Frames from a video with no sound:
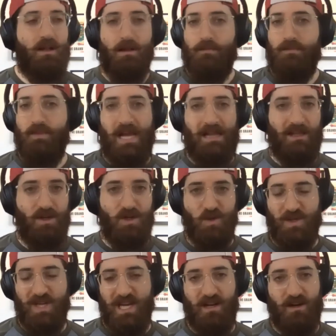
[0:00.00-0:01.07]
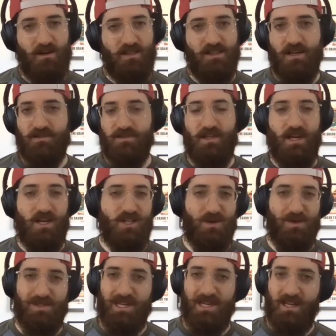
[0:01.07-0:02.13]
Nightly News was taking our stuff. Today Show
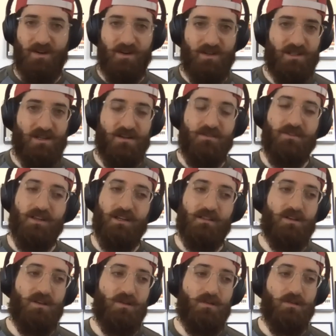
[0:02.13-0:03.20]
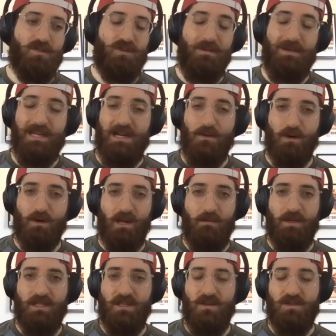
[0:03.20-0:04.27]
was taking our stuff. Like the new streaming network,
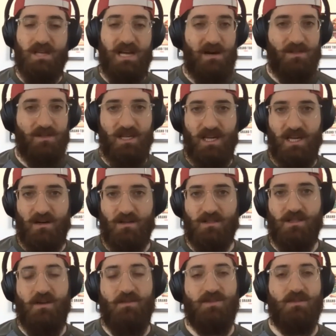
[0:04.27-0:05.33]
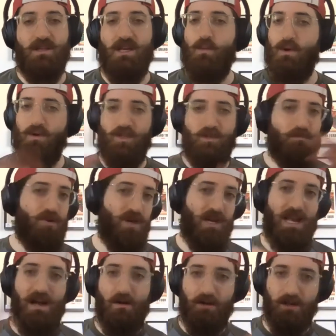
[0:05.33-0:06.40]
NBC News Now, was taking our stuff. So like we were just putting
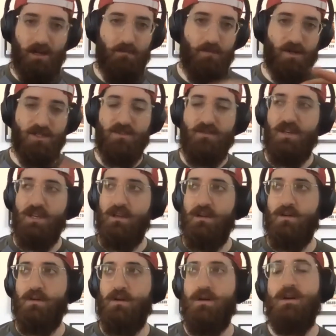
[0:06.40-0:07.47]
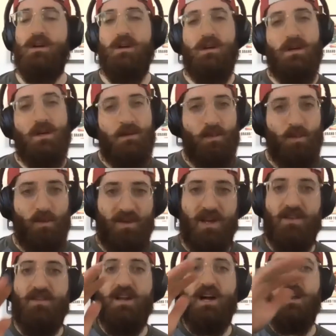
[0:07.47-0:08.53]
out like a bunch of video. We've kind
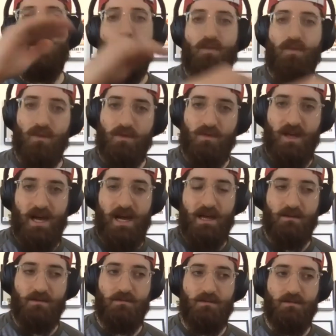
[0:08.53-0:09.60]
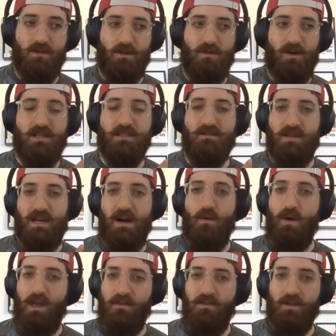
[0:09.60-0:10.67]
of gotten over that, the crest of that
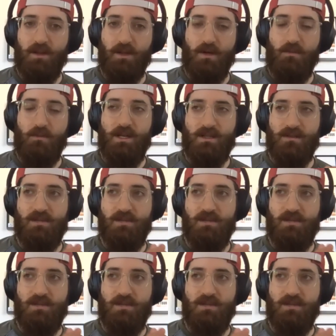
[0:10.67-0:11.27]
wave a little bit.